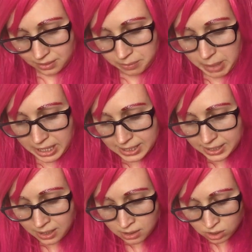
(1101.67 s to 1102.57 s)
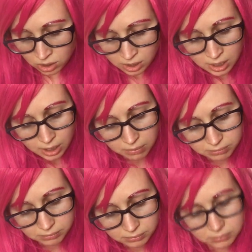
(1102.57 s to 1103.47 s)
Makes sense, doesn't it?
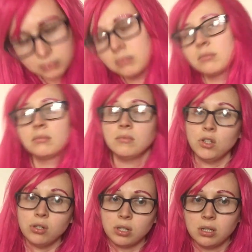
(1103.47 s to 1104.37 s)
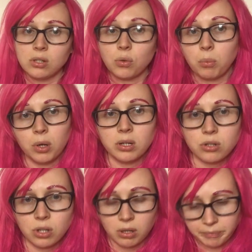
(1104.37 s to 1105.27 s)
Just in some words
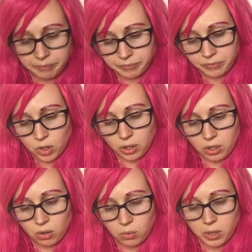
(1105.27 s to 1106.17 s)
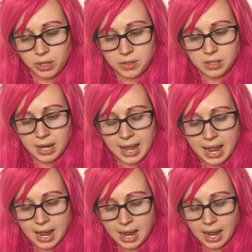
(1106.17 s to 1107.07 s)
though, not in all words.
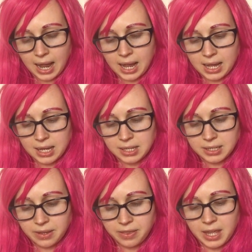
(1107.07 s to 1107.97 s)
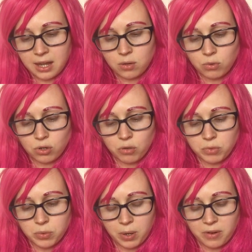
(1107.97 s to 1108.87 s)
And then we'll come
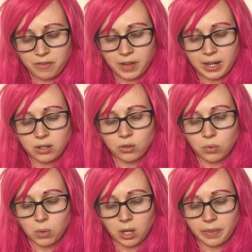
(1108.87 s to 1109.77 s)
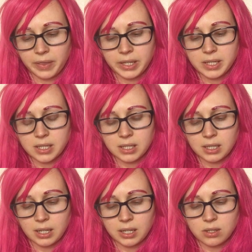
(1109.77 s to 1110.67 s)
to our final one. This
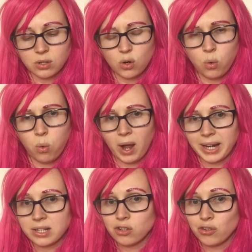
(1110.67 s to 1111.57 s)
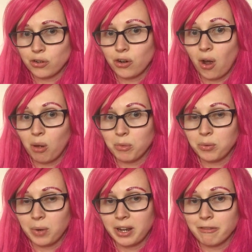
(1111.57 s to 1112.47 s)
is quite an uncommon
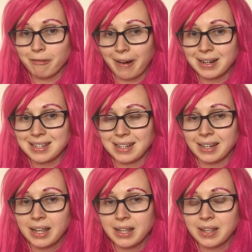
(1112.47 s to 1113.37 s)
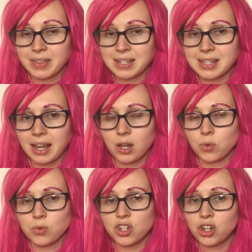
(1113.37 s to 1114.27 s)
way of writing the
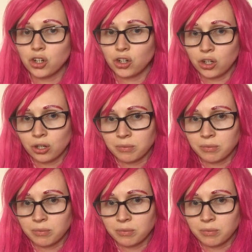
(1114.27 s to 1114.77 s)
sound k.